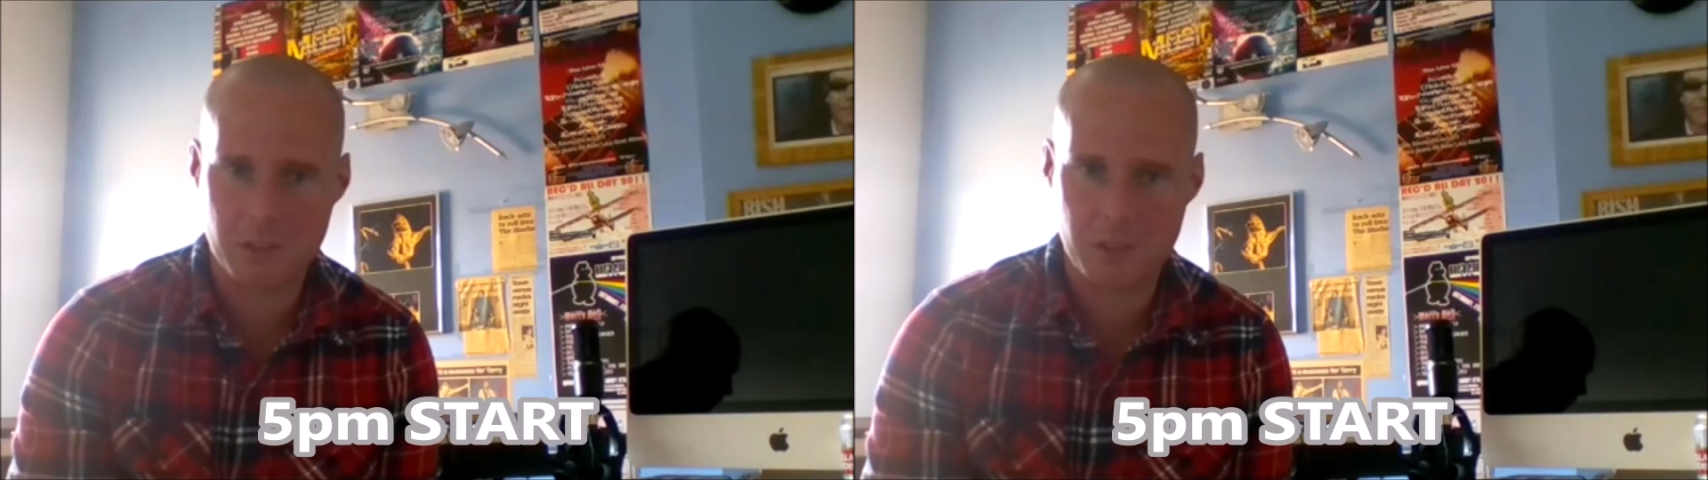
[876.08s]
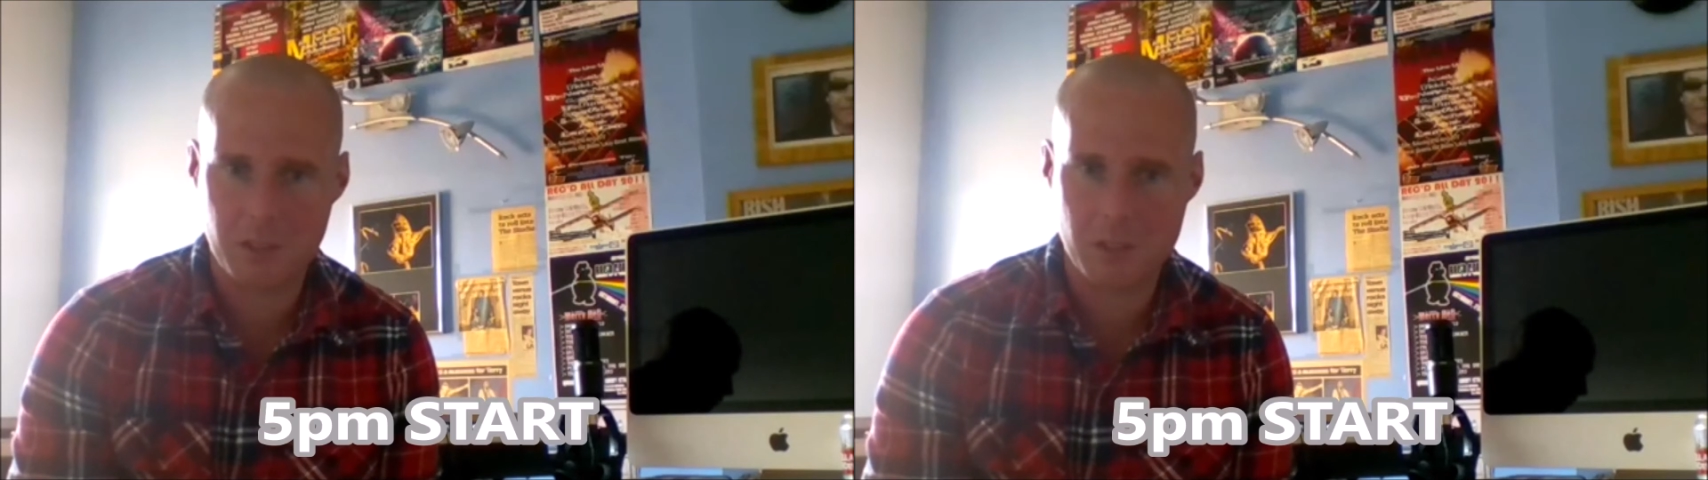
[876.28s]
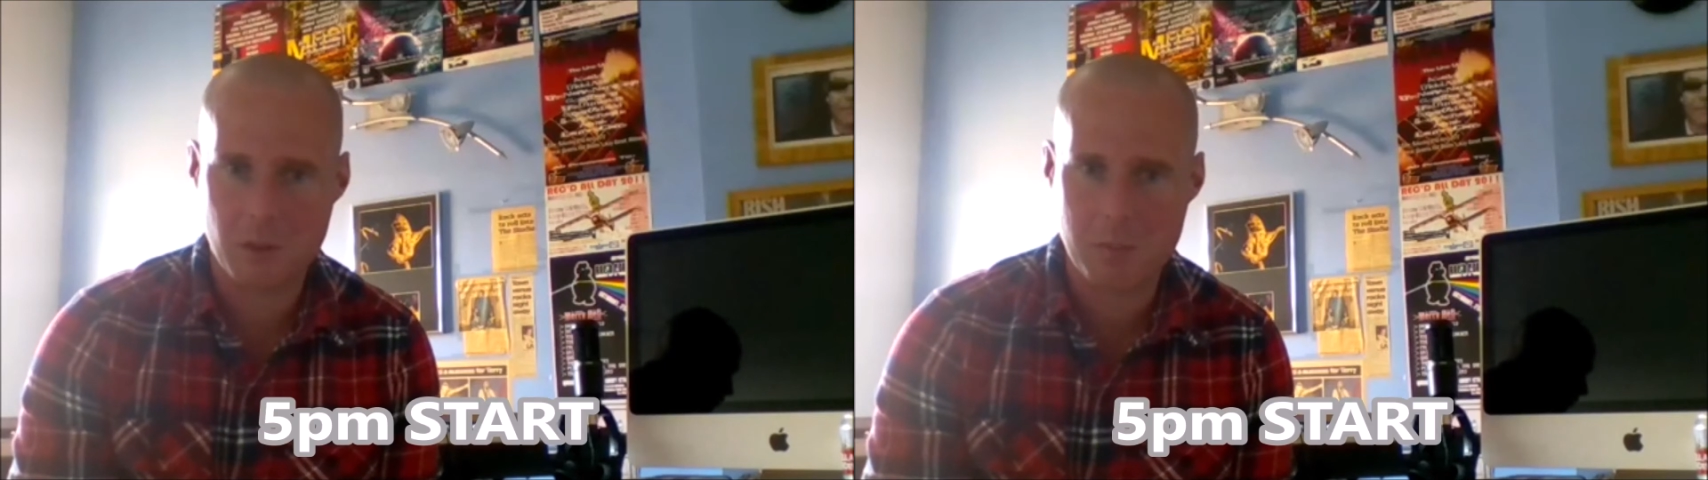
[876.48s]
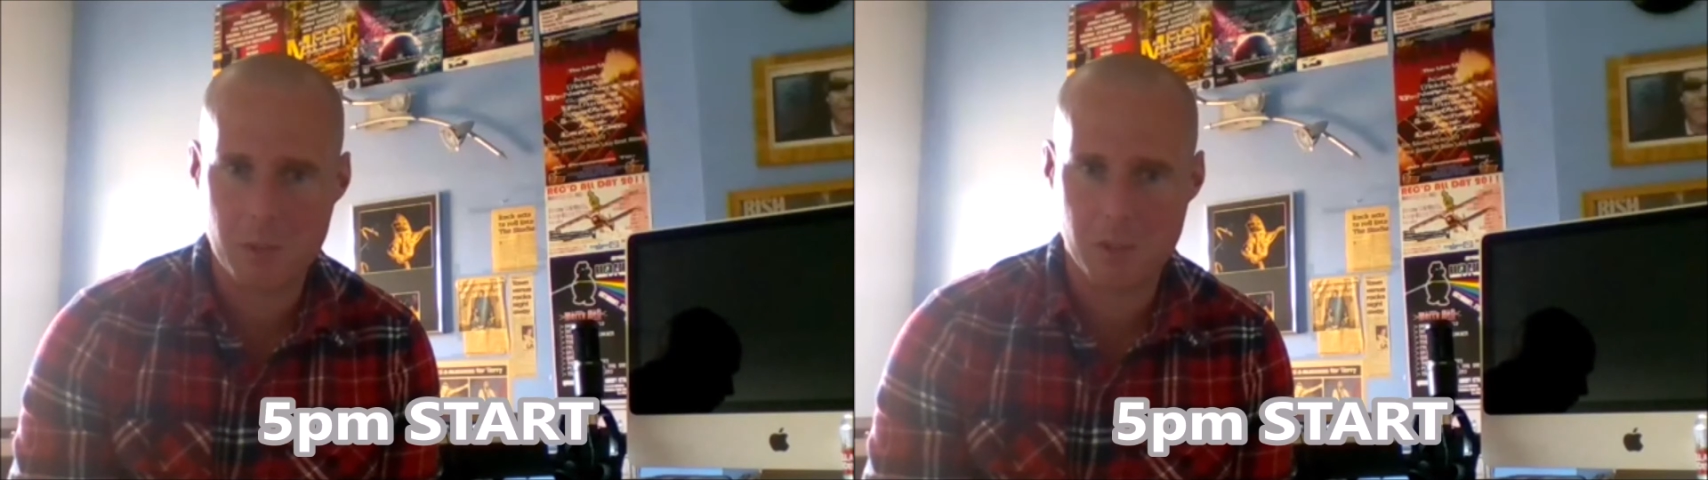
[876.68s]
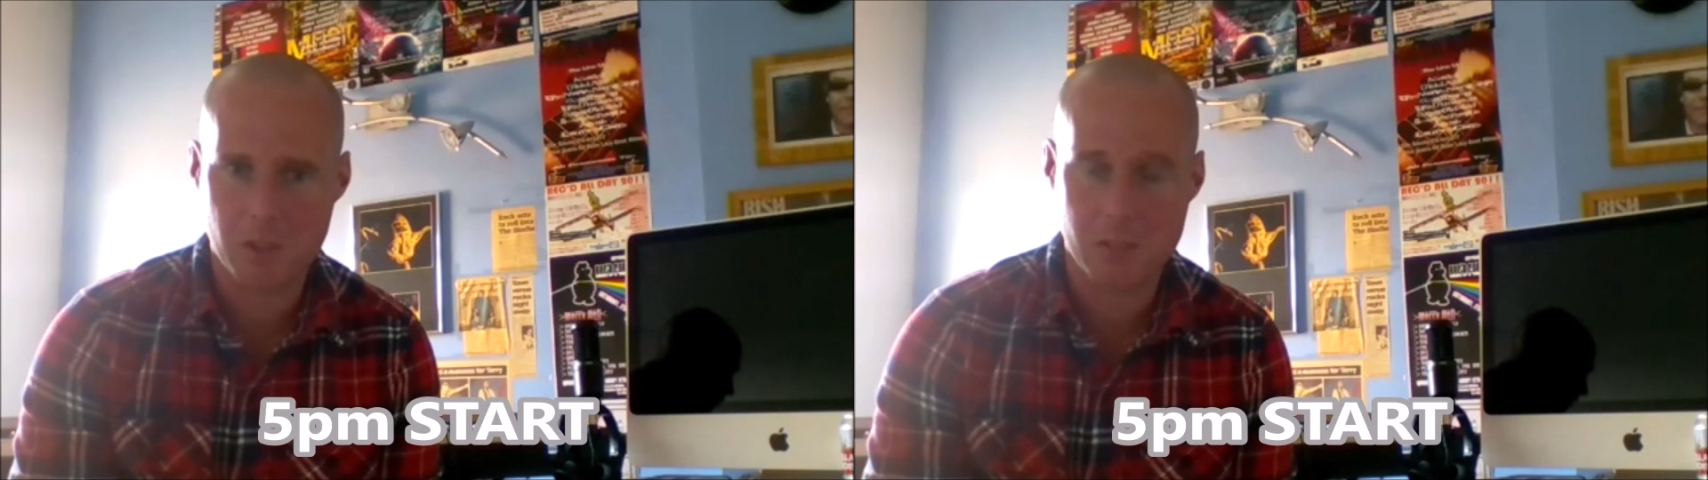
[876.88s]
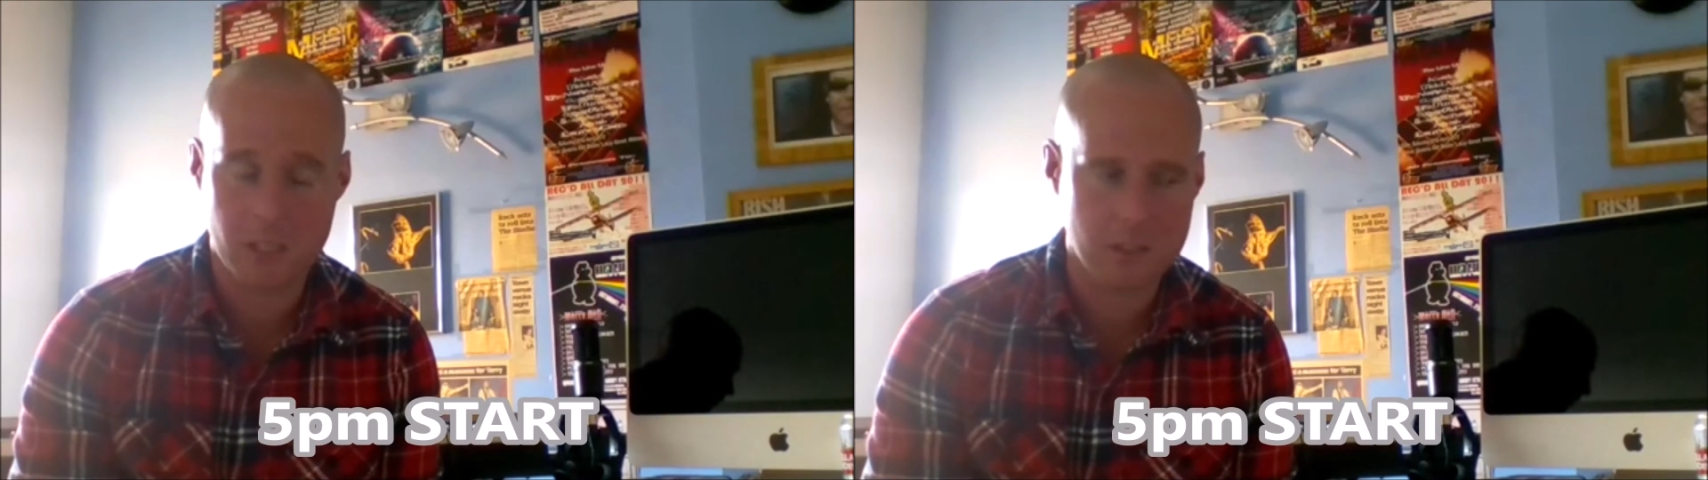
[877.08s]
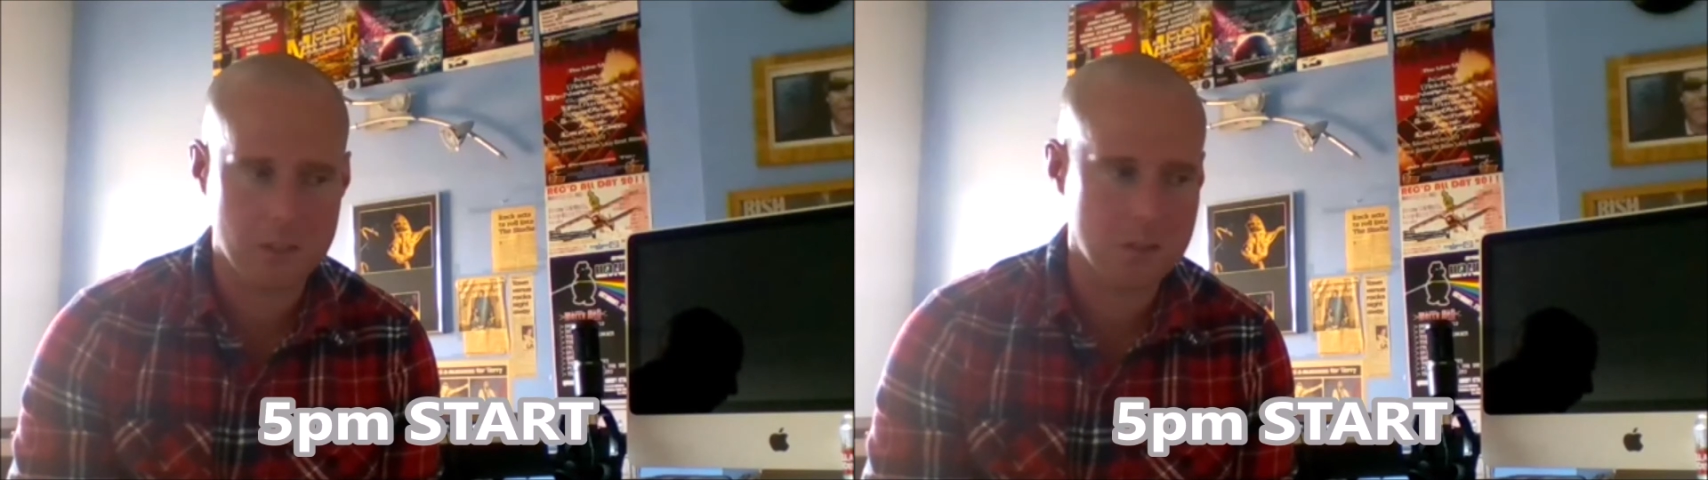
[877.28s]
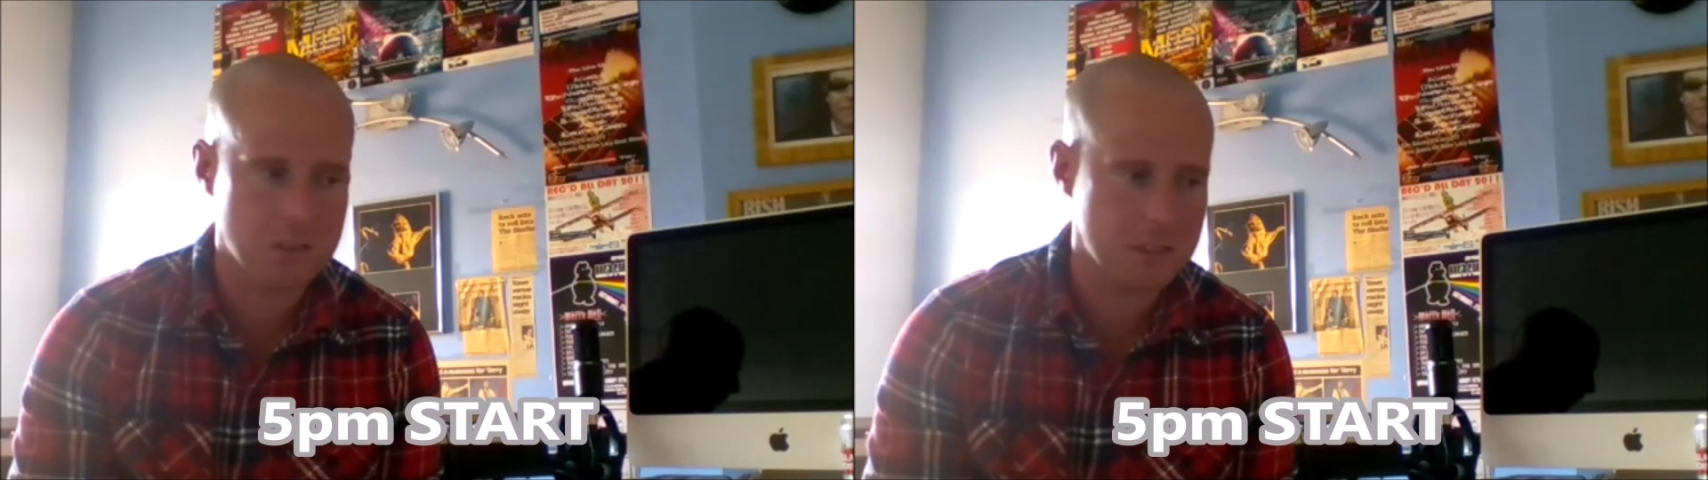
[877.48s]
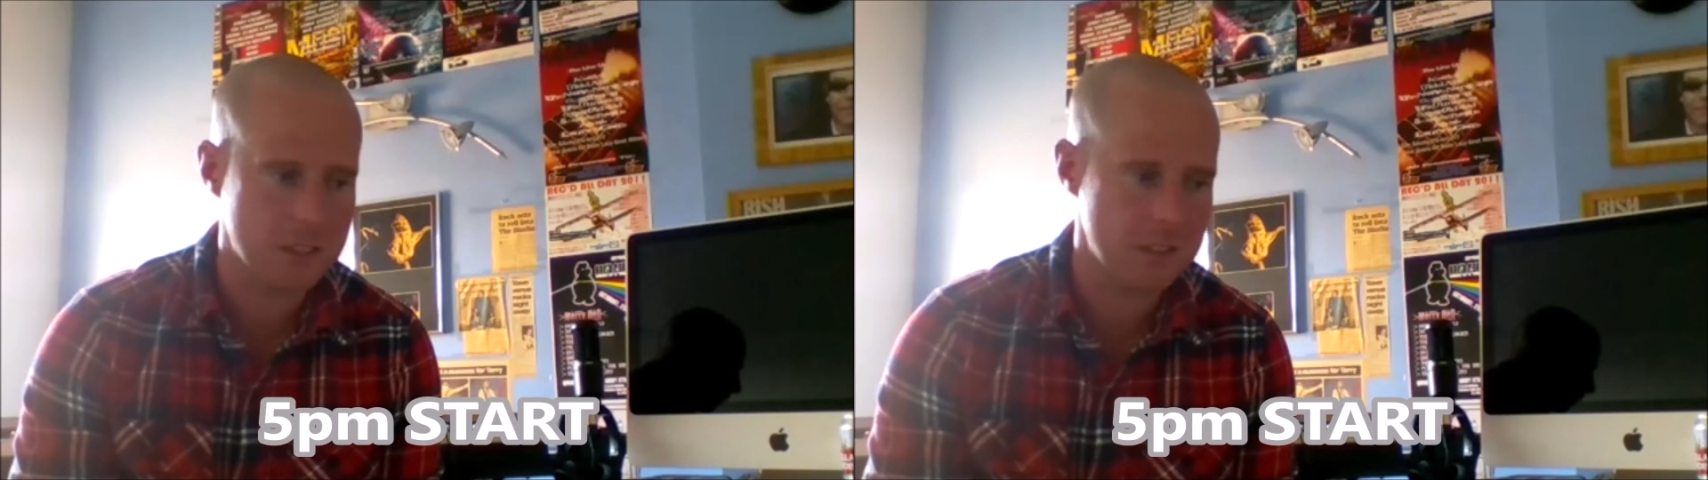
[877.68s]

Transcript: to you. You know how much you love it, and you do love it.